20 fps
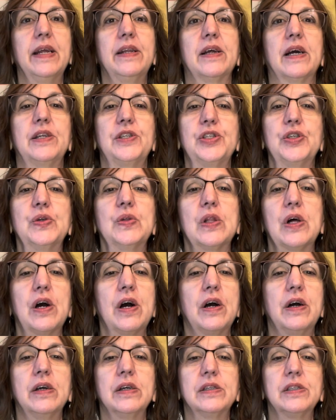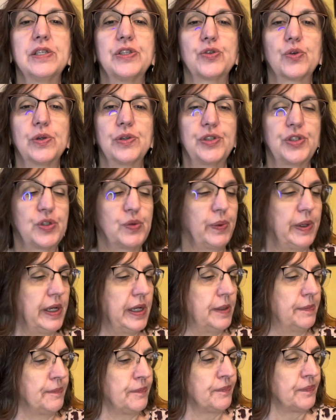Not too long, short and
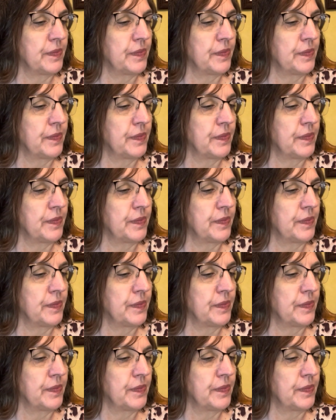sweet.